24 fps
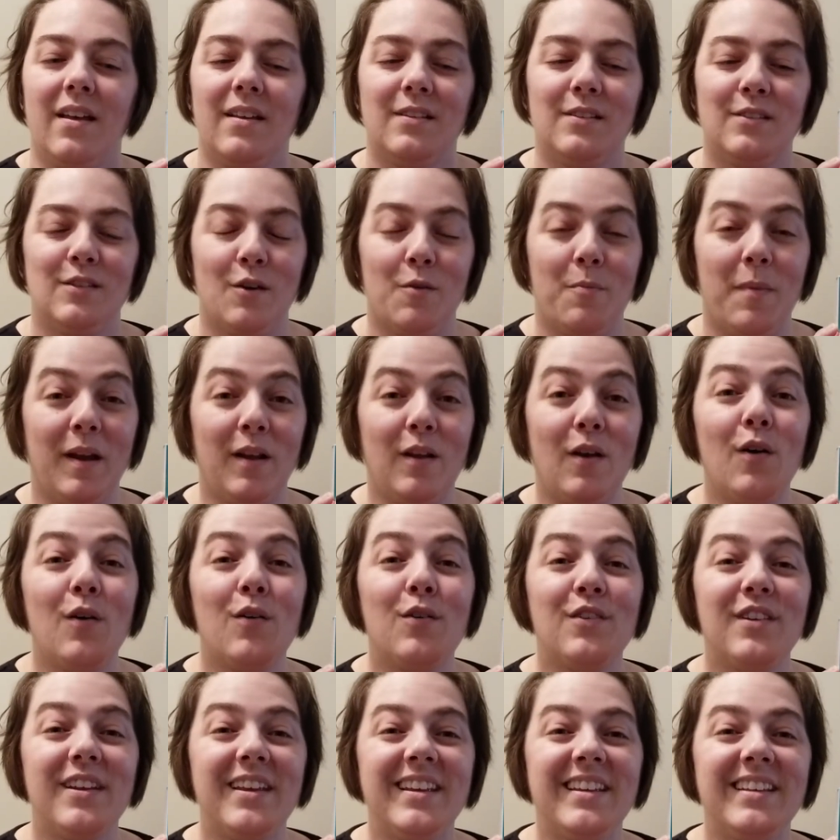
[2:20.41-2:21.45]
So my
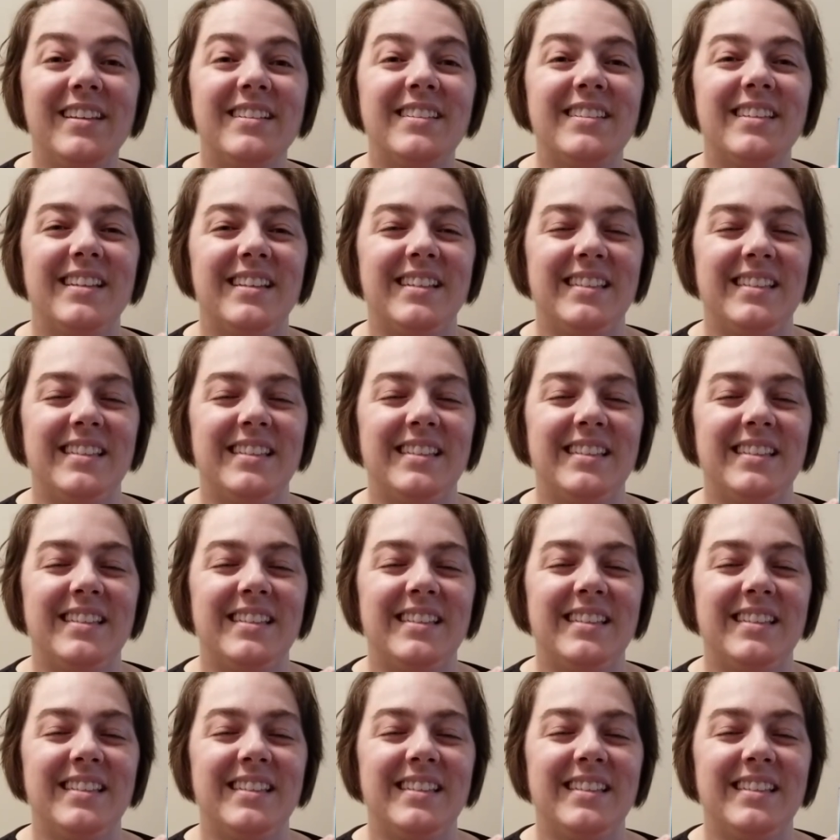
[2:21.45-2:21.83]
code is